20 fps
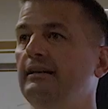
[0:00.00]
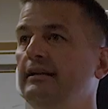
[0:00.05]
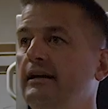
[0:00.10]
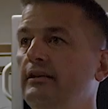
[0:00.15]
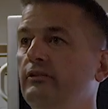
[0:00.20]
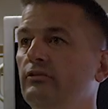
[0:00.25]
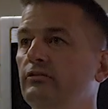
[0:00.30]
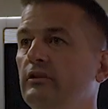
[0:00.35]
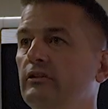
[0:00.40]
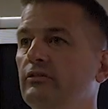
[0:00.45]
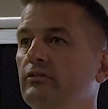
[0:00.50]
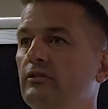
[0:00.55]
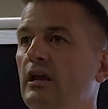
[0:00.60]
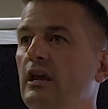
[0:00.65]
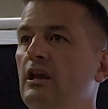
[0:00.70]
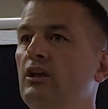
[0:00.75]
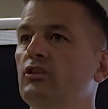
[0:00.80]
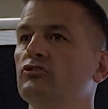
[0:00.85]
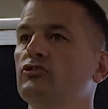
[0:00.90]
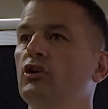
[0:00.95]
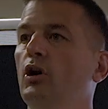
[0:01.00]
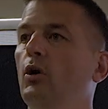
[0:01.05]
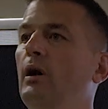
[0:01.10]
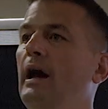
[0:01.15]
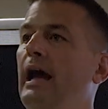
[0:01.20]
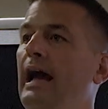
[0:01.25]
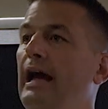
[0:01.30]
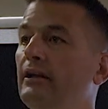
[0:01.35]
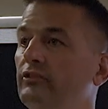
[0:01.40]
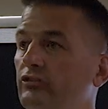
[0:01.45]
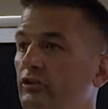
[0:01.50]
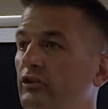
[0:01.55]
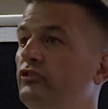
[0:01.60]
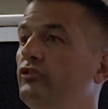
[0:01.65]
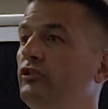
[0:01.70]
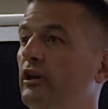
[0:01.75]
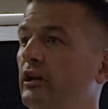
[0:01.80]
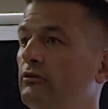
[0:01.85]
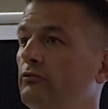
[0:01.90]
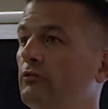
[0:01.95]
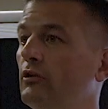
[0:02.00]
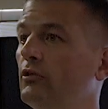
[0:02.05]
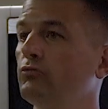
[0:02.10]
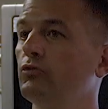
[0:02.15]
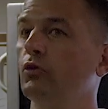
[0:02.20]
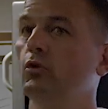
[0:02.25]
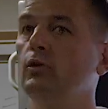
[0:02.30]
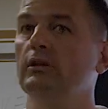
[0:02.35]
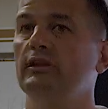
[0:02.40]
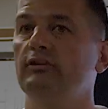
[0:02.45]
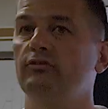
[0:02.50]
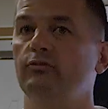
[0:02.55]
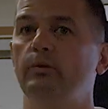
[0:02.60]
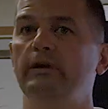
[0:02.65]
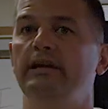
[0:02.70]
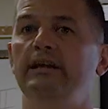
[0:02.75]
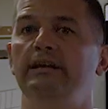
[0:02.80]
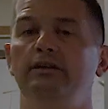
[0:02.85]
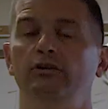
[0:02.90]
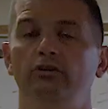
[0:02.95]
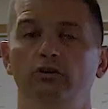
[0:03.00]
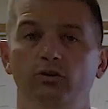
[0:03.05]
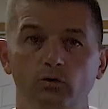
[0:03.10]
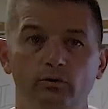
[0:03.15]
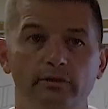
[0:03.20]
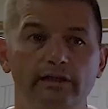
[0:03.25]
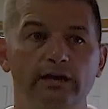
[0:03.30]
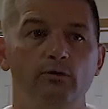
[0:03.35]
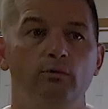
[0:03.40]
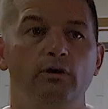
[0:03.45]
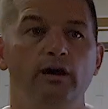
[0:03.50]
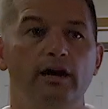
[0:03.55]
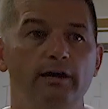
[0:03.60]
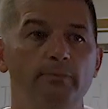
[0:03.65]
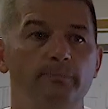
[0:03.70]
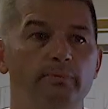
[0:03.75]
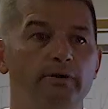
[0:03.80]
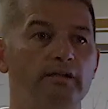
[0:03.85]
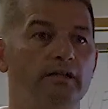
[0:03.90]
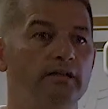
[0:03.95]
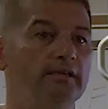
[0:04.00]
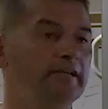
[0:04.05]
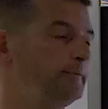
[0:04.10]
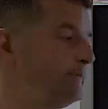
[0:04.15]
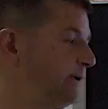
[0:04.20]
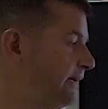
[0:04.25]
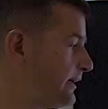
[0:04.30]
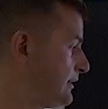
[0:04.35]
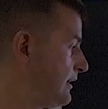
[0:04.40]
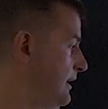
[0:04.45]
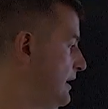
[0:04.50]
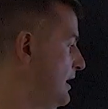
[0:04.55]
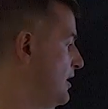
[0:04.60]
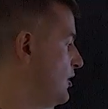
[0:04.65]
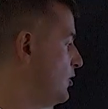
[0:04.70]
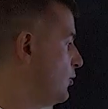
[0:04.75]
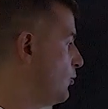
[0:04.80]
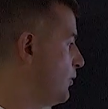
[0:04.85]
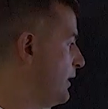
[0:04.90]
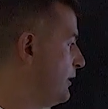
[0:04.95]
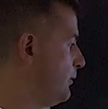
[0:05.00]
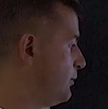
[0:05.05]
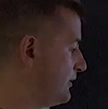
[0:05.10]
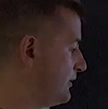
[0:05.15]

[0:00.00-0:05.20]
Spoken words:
dangerous. So as a general rule, if we knew they were hyperkalemic, we